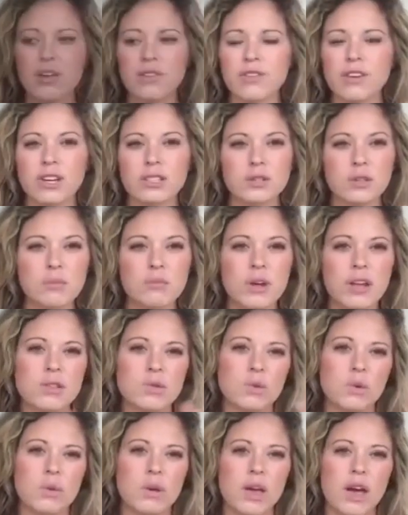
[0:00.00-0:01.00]
There's been
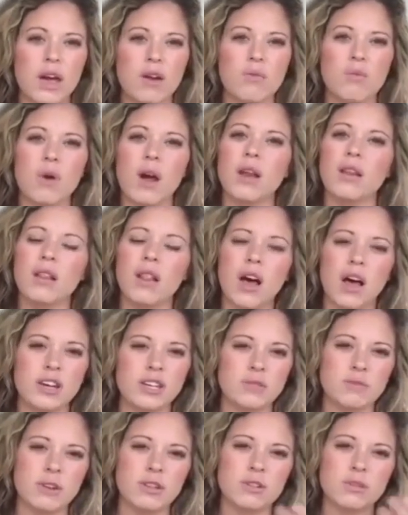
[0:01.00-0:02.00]
months where we had one
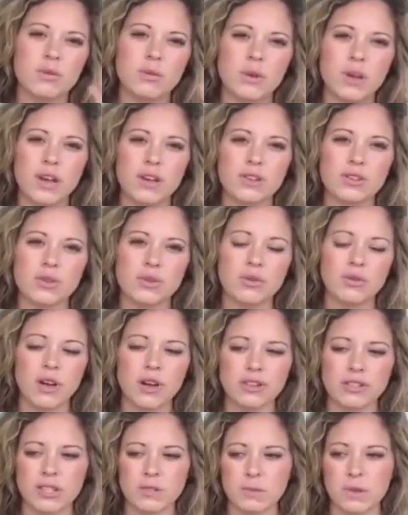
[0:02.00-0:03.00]
launch, months where we had two
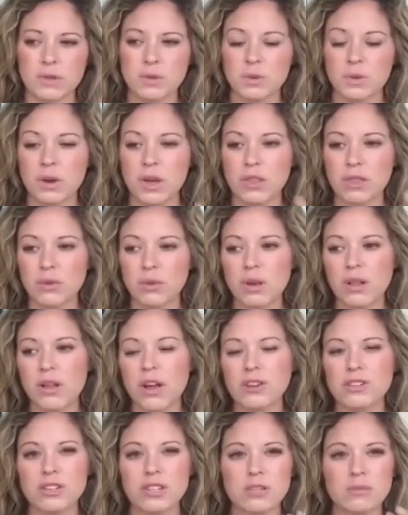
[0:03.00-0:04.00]
launches, months where we had three
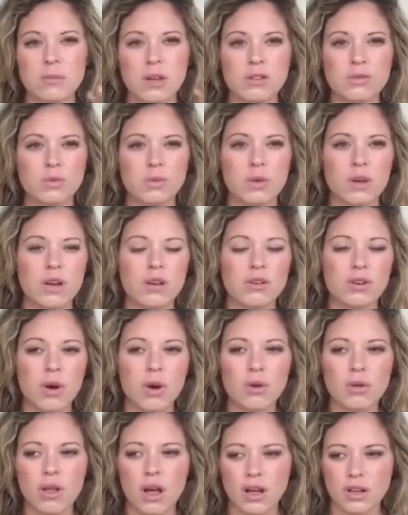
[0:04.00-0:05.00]
launches, months where we had
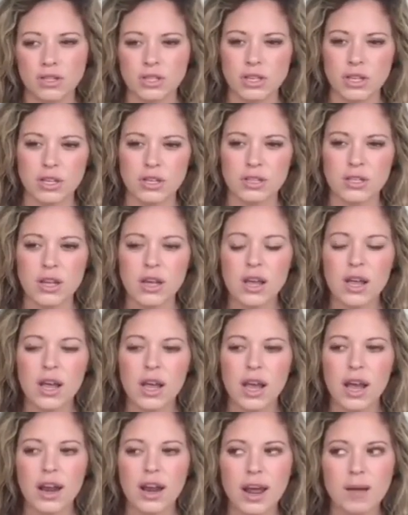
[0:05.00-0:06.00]
no launches.
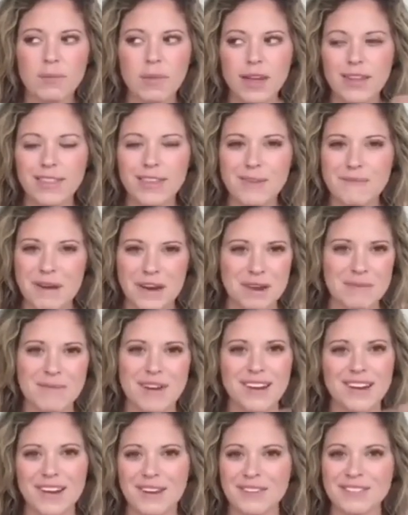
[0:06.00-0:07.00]
And I made the amount of
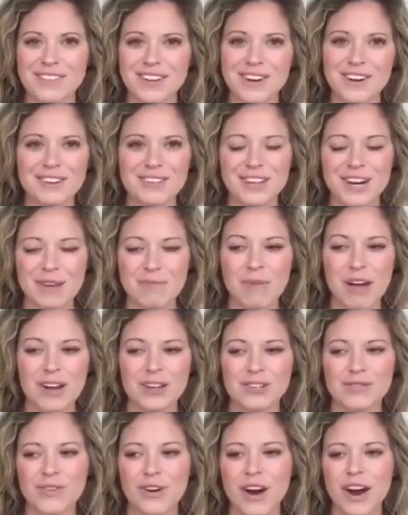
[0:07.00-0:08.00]
money I was an energetic
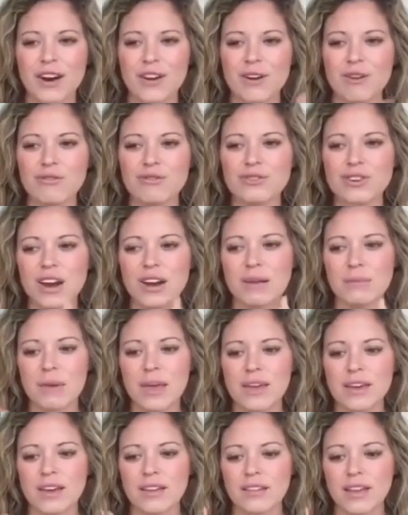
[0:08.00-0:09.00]
match for. I don't try to
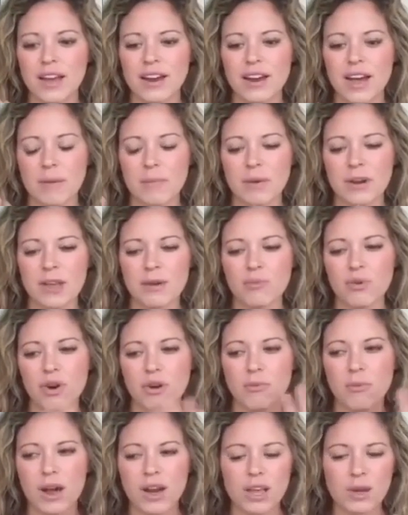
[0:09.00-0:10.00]
make it line up
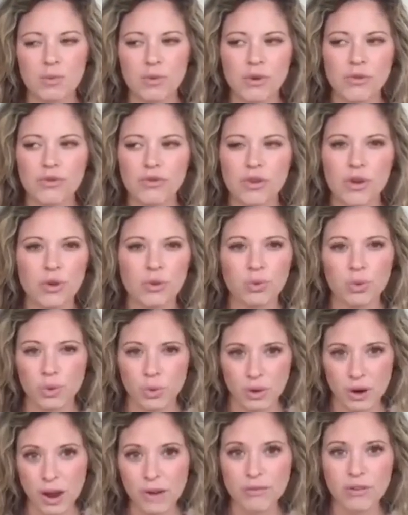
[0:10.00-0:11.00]
anymore. Money will flow
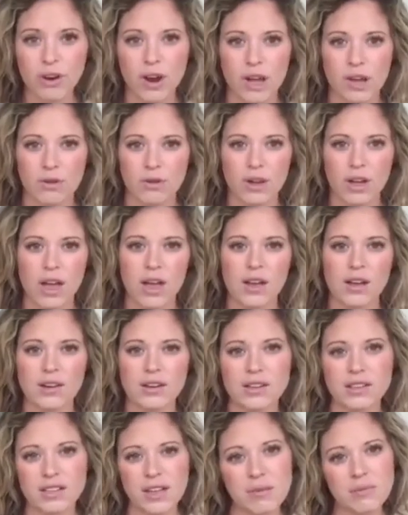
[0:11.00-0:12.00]
through whatever I
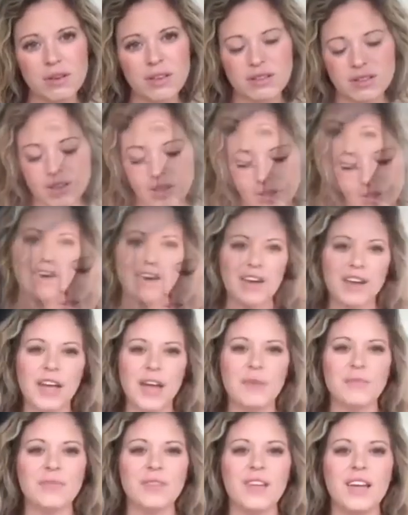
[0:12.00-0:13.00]
create. Does that make sense?
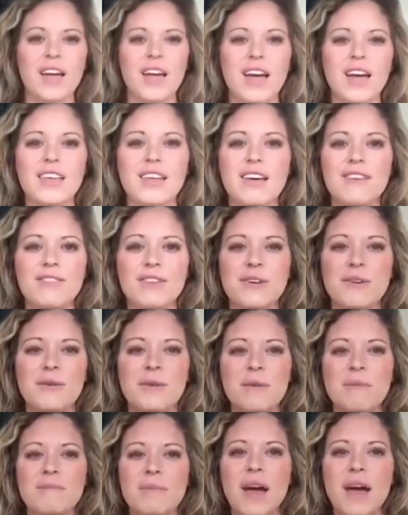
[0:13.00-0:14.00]
Okay. I love you.
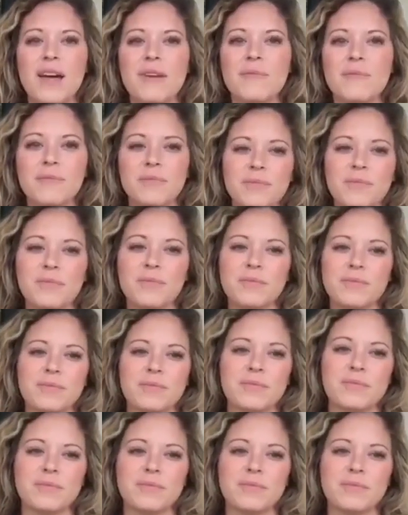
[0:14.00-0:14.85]
Bye.